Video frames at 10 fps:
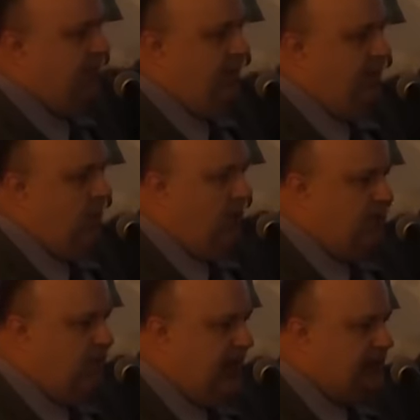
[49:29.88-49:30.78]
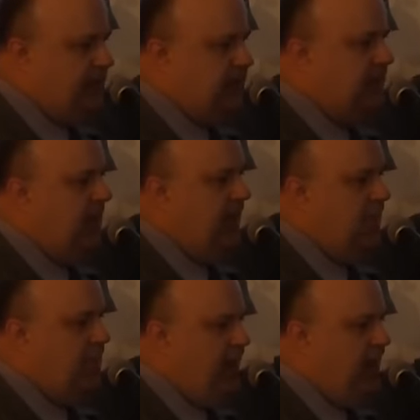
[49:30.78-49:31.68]
you're female, two X's,
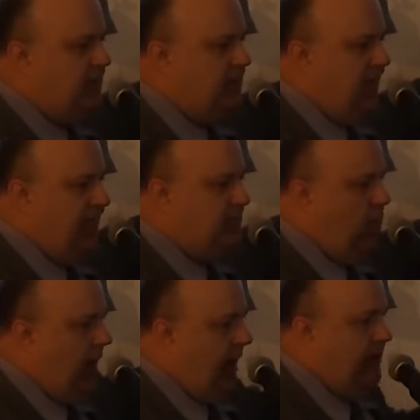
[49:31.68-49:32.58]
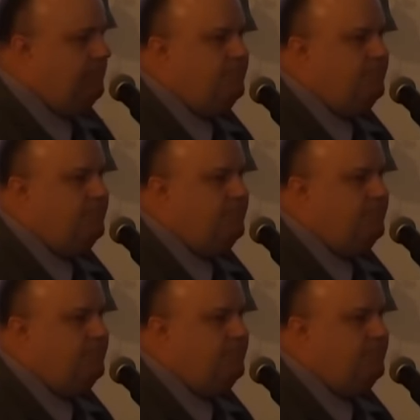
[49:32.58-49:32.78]
males XY.